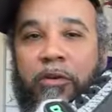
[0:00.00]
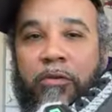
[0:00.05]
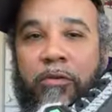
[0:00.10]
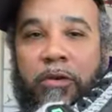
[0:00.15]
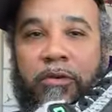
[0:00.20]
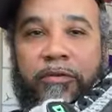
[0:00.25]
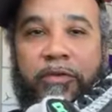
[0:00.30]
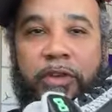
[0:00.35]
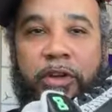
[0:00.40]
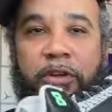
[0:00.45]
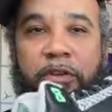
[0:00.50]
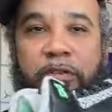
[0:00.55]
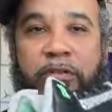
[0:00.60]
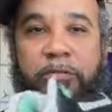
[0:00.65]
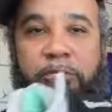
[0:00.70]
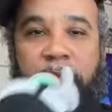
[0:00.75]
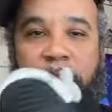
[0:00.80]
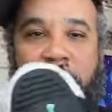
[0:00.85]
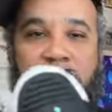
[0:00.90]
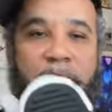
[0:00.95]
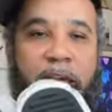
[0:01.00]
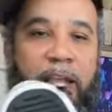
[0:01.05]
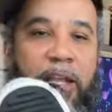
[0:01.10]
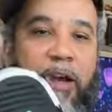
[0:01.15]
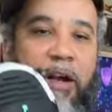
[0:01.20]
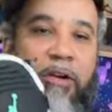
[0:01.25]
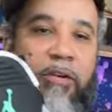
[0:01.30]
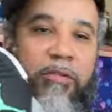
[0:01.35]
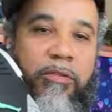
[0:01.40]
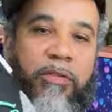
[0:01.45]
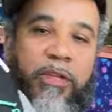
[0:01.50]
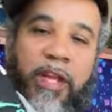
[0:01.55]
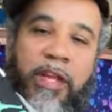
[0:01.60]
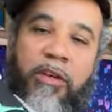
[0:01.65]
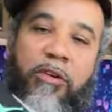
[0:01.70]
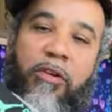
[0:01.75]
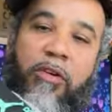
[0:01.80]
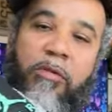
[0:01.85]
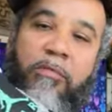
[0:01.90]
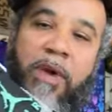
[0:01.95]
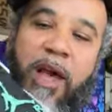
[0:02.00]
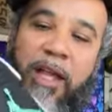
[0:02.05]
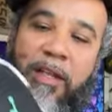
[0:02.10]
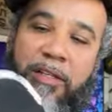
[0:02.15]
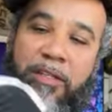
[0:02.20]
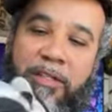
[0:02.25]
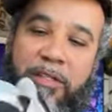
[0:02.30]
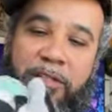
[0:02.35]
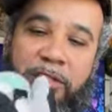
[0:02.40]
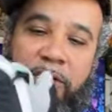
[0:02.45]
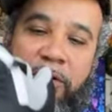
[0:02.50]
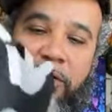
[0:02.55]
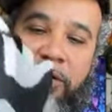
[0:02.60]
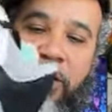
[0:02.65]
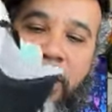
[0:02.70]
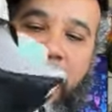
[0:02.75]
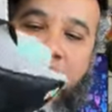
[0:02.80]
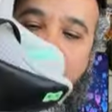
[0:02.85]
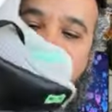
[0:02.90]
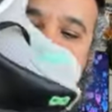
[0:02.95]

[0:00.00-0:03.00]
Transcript: a review, but they going they going back to the store. They